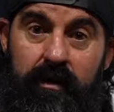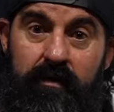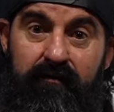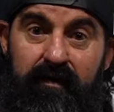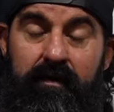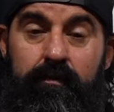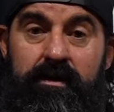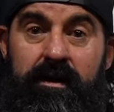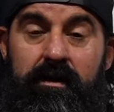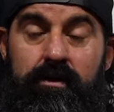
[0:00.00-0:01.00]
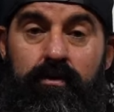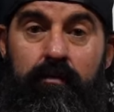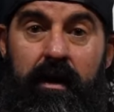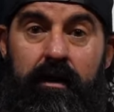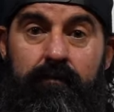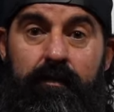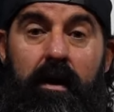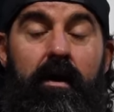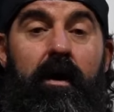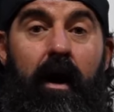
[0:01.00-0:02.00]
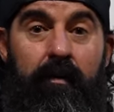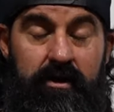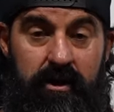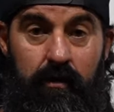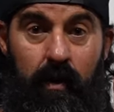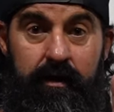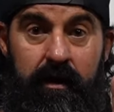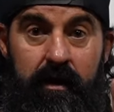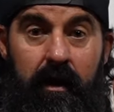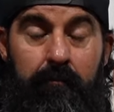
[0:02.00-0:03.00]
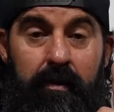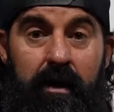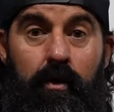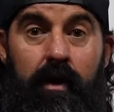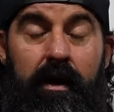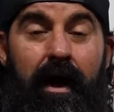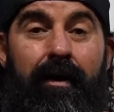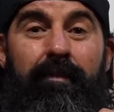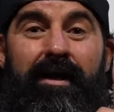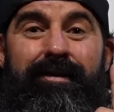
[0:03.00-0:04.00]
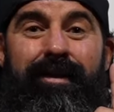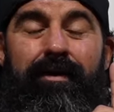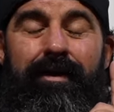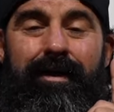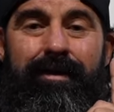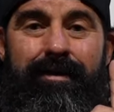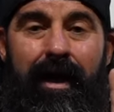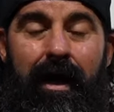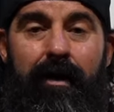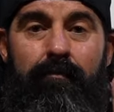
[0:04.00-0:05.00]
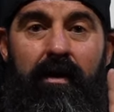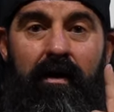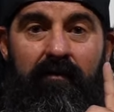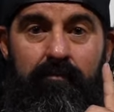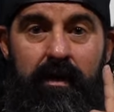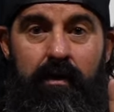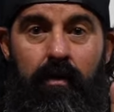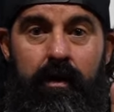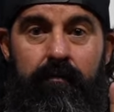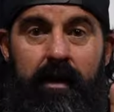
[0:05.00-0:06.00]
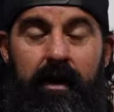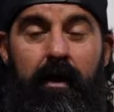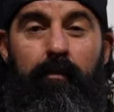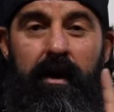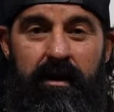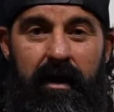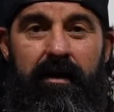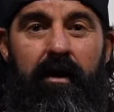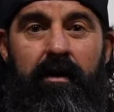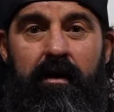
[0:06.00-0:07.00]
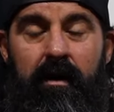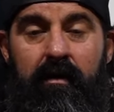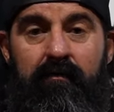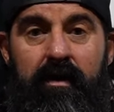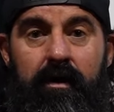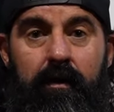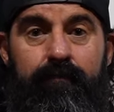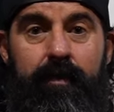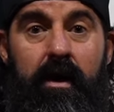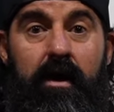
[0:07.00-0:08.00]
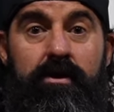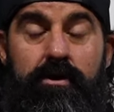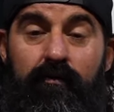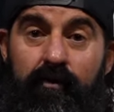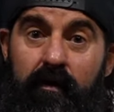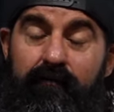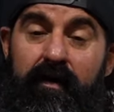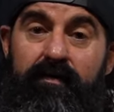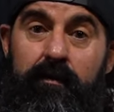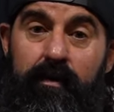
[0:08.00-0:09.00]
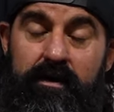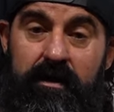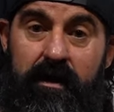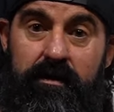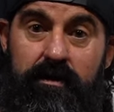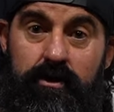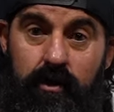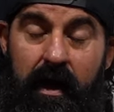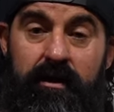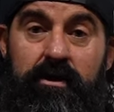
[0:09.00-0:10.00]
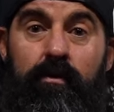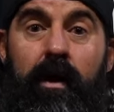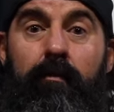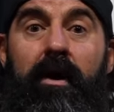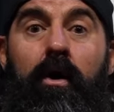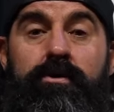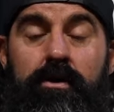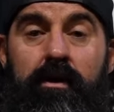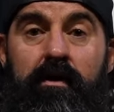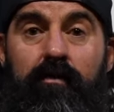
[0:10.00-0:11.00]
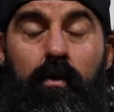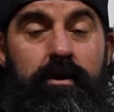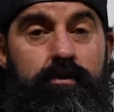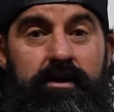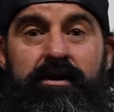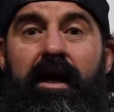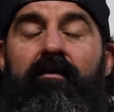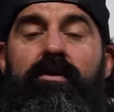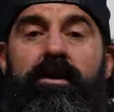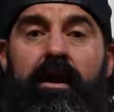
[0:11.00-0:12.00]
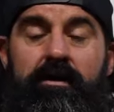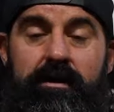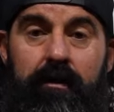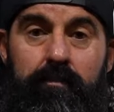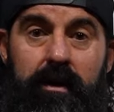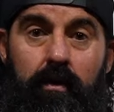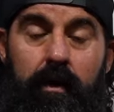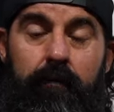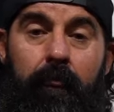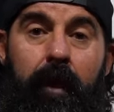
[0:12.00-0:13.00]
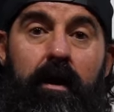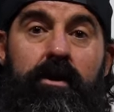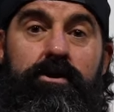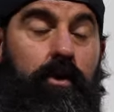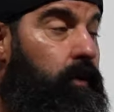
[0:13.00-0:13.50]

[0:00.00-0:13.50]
with the 50% that's remaining. I'm gonna share one thing Bitcoin, I'm not selling a dime of Bitcoin, and I'll break that down in another video. So, for the 50% strategy around my alternative coins, which is everything outside Bitcoin. So,